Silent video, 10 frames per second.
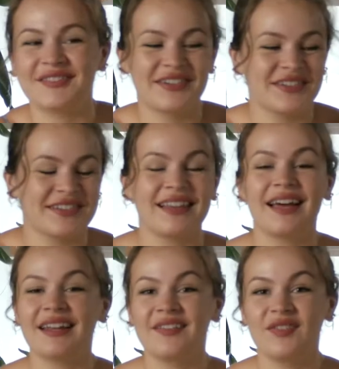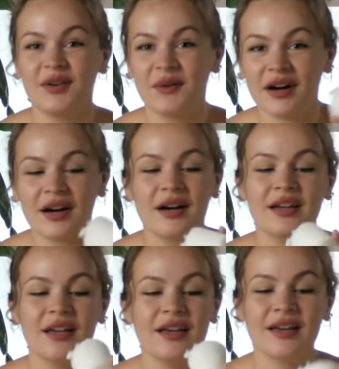which is that if you are
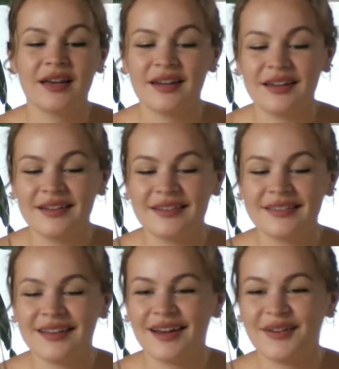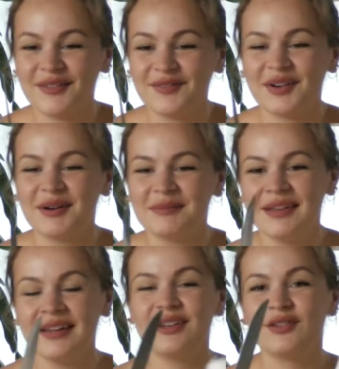cutting styrofoam,
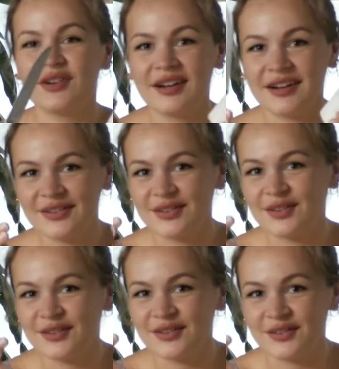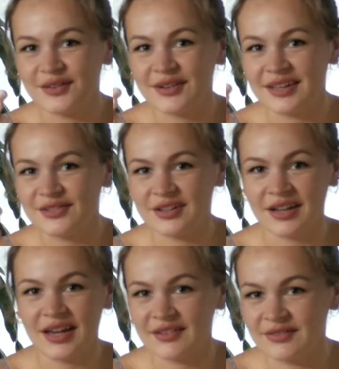try not to use a dull kitchen
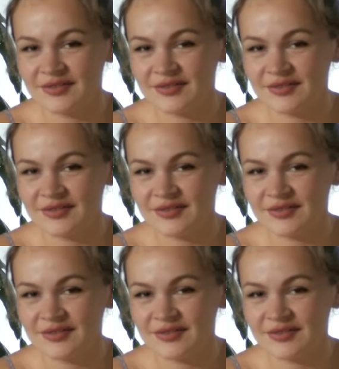knife.